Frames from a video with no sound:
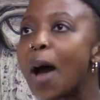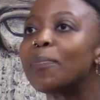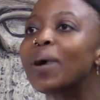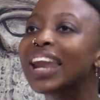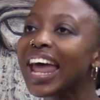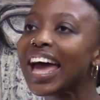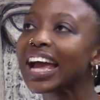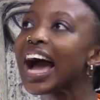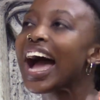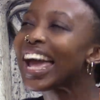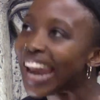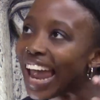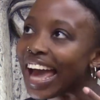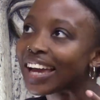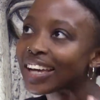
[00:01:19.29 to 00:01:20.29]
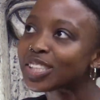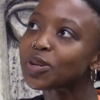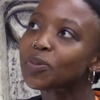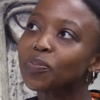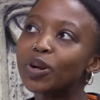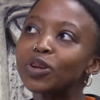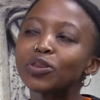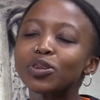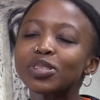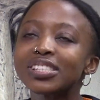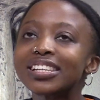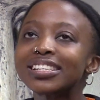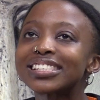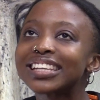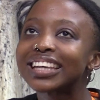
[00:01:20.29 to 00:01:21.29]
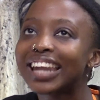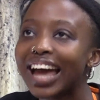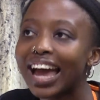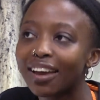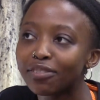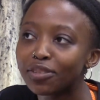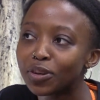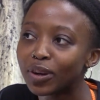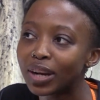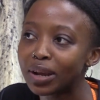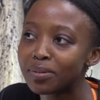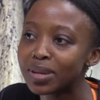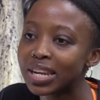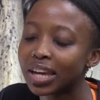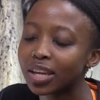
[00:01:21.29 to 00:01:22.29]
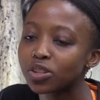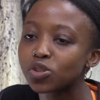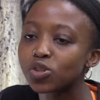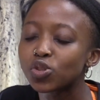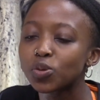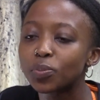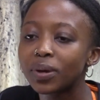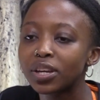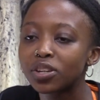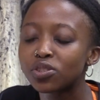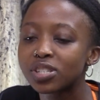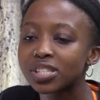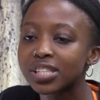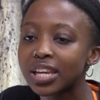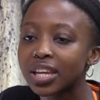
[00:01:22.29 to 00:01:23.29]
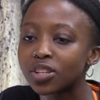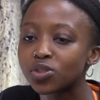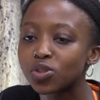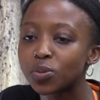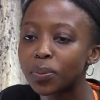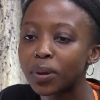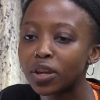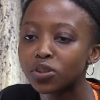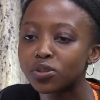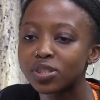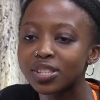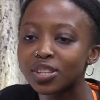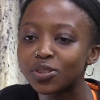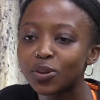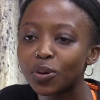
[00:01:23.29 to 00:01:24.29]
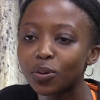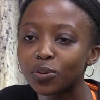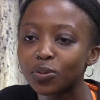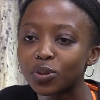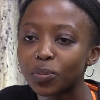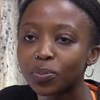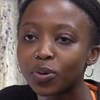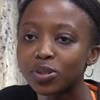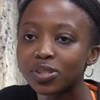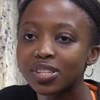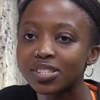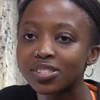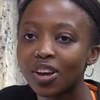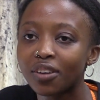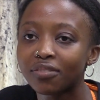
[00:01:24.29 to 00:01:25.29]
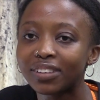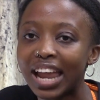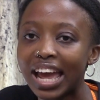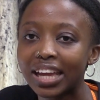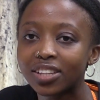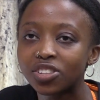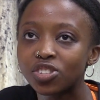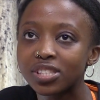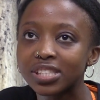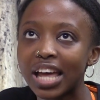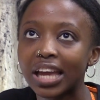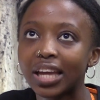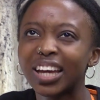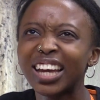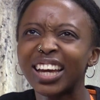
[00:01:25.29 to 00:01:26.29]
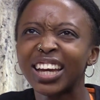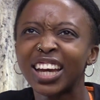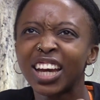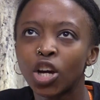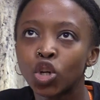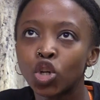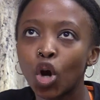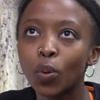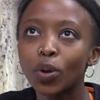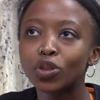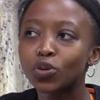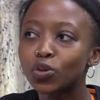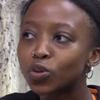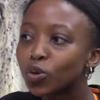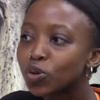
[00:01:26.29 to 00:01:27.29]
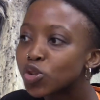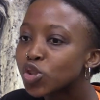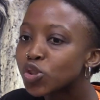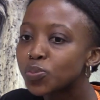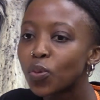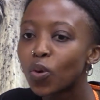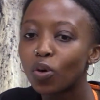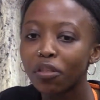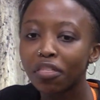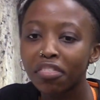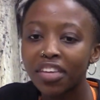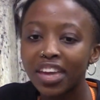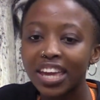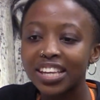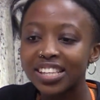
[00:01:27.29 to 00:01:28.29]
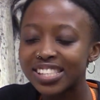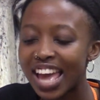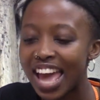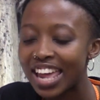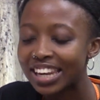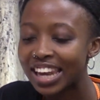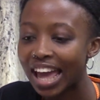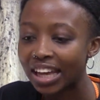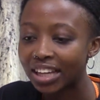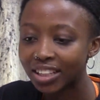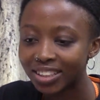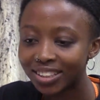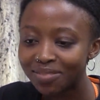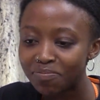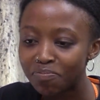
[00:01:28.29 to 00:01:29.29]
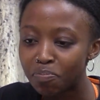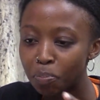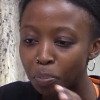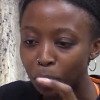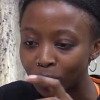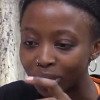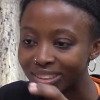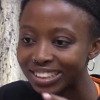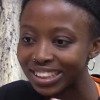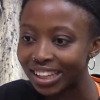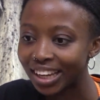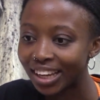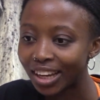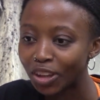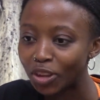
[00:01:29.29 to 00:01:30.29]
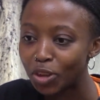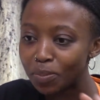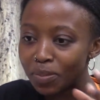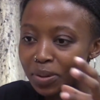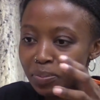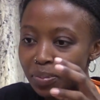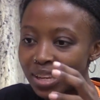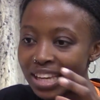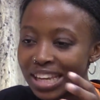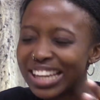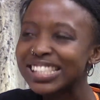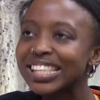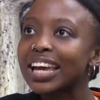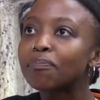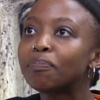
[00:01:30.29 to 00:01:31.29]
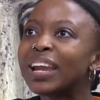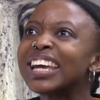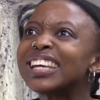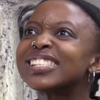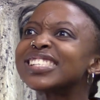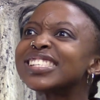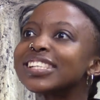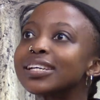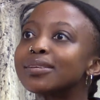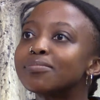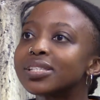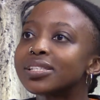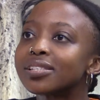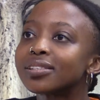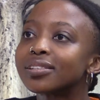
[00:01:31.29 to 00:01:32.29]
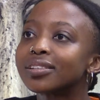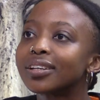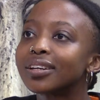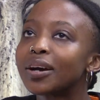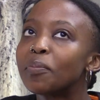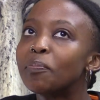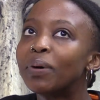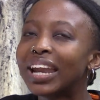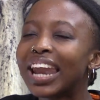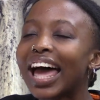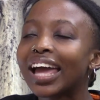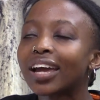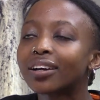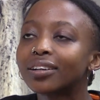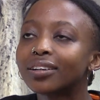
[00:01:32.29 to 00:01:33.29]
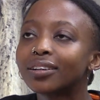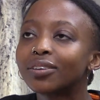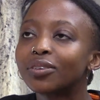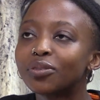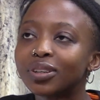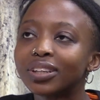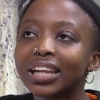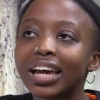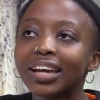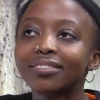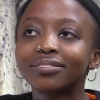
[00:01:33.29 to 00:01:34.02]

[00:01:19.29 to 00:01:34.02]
But like, I like to bring those things to life, you know what I mean? Like, it's super interesting. It's super interesting to go through the process of like, just like going through those small things and like building a human being. It's like playing Sims, but like real life.